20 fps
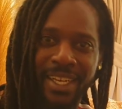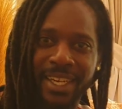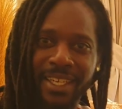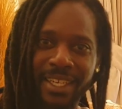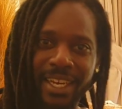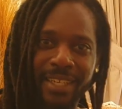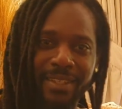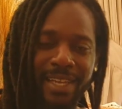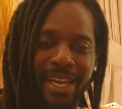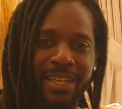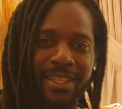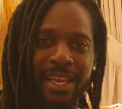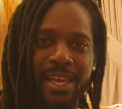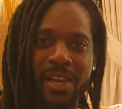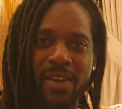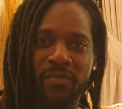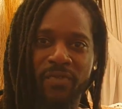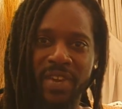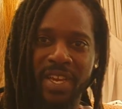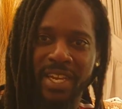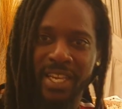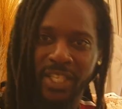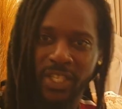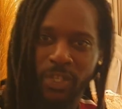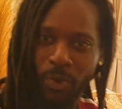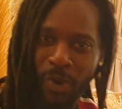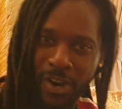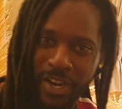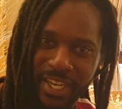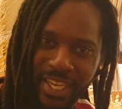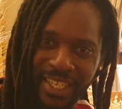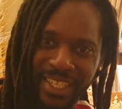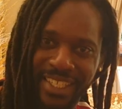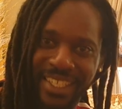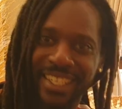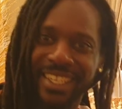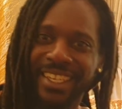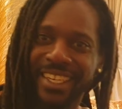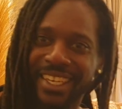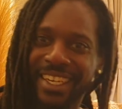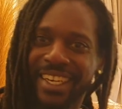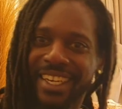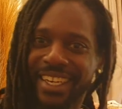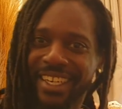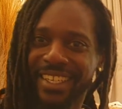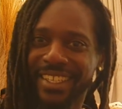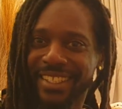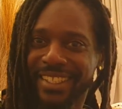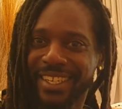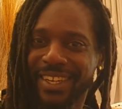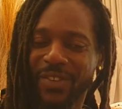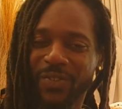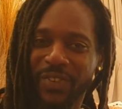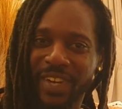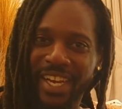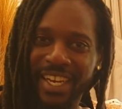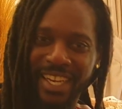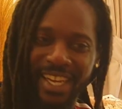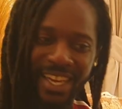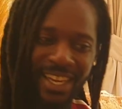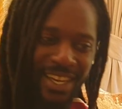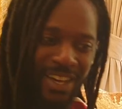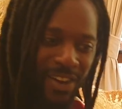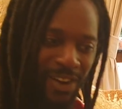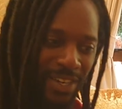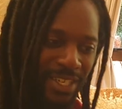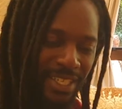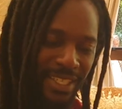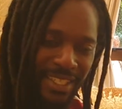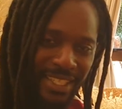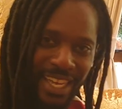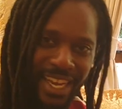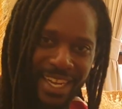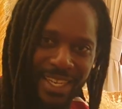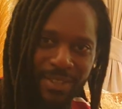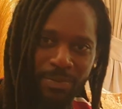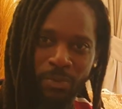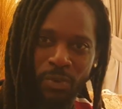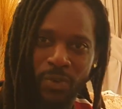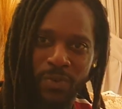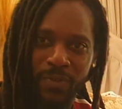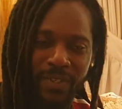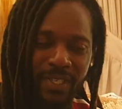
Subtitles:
They think they invented twerking and stuff like that and all these dance moves.